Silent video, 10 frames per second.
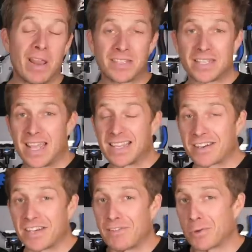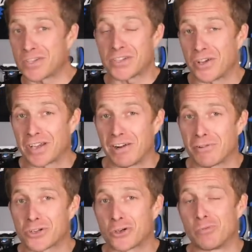Plus, it's going to give you a
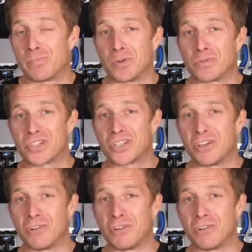psychological boost